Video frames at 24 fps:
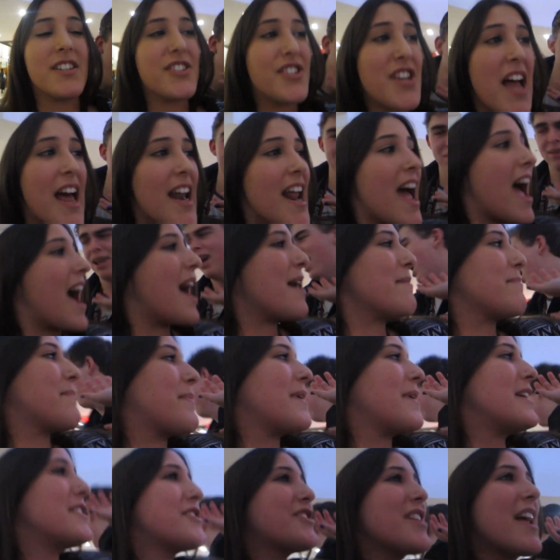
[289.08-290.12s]
shut
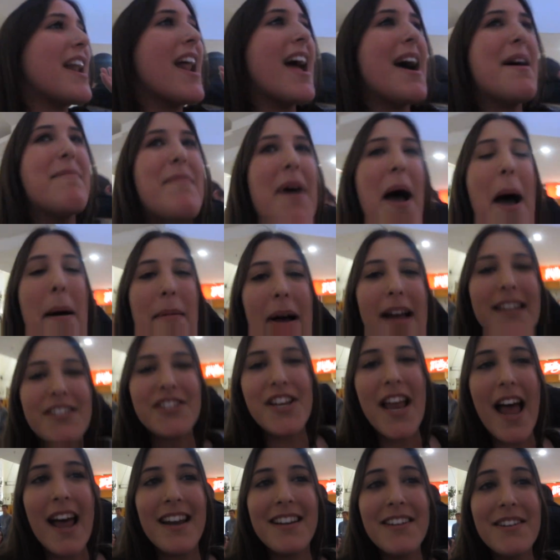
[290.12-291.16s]
up. My
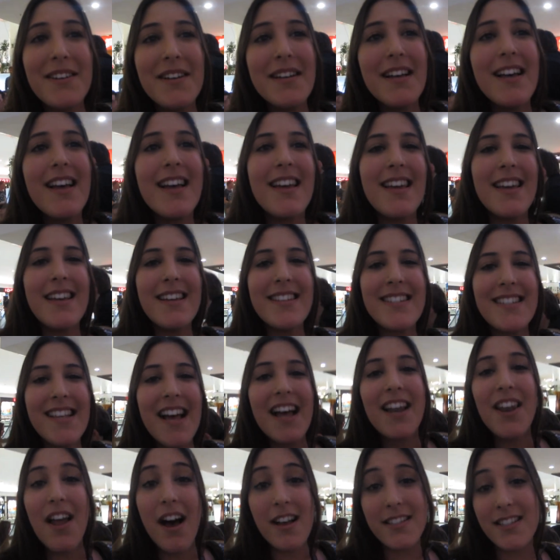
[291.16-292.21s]
channel is
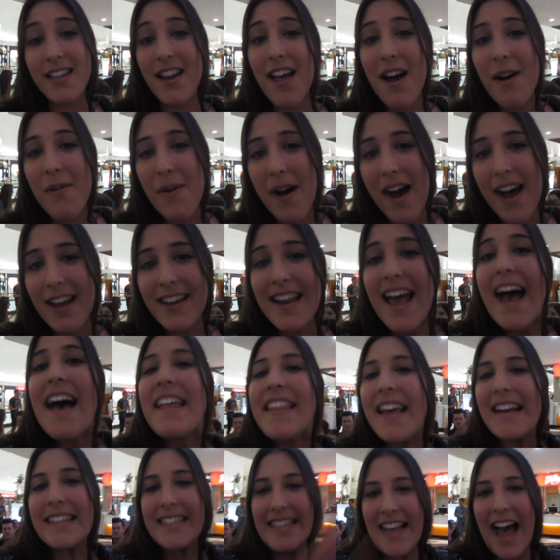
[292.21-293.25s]
Lazala One.
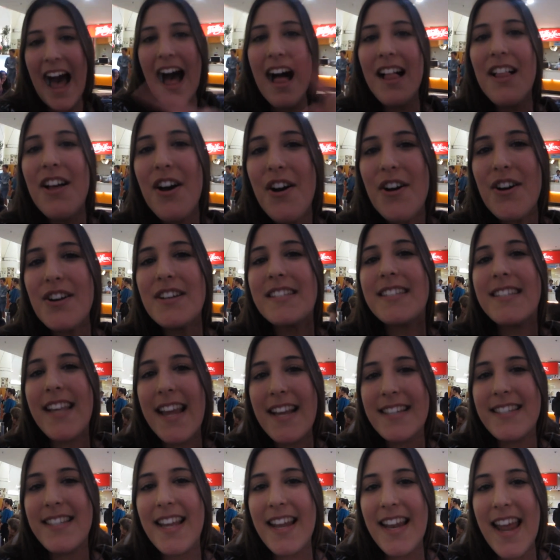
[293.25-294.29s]
That's
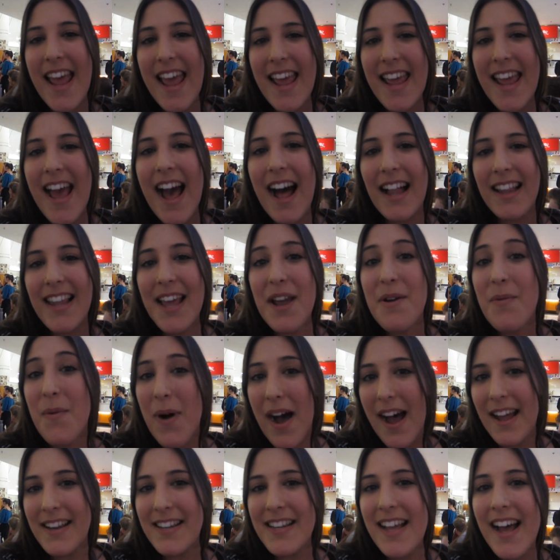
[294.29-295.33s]
Lozzala
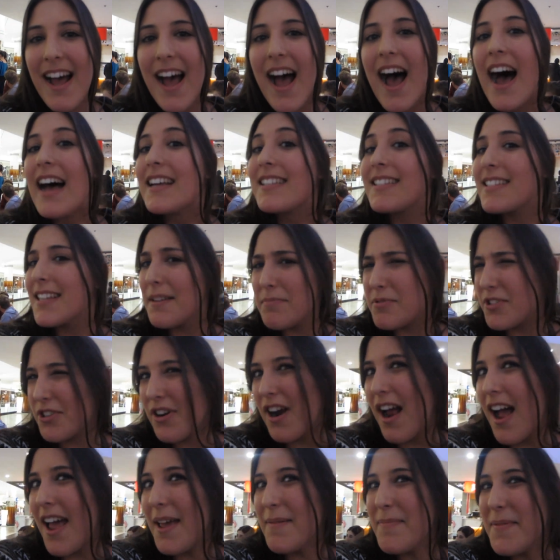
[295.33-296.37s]
One.
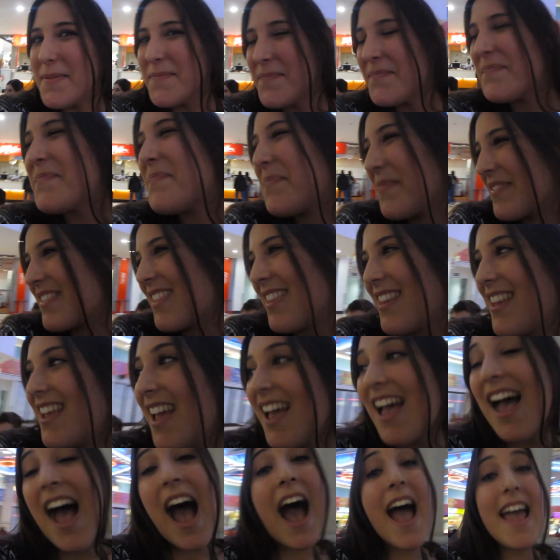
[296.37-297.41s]
Subscribe.
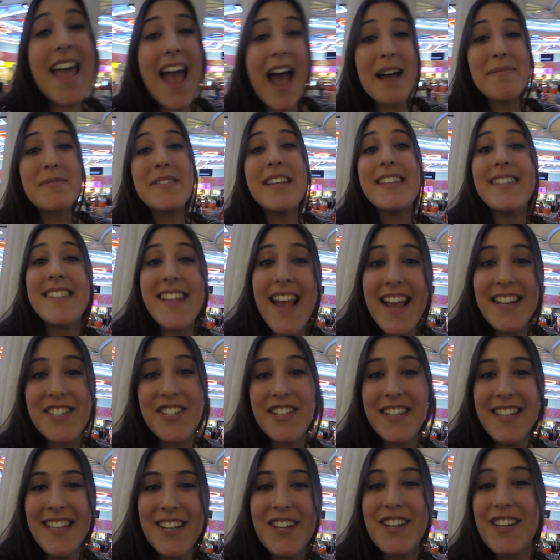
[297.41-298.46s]
I am
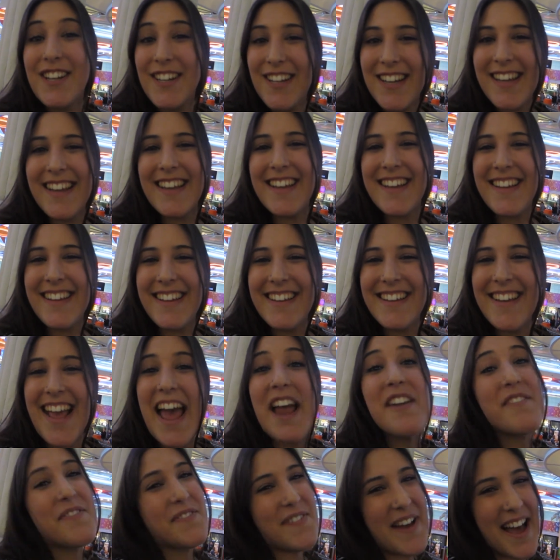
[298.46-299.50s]
sensationally good looking
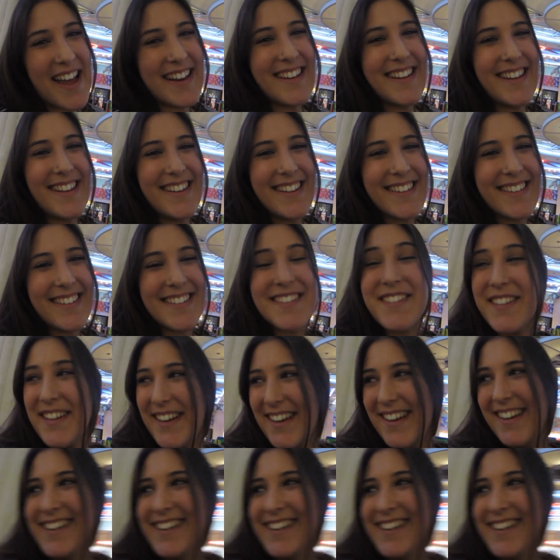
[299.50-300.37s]
and funny, so.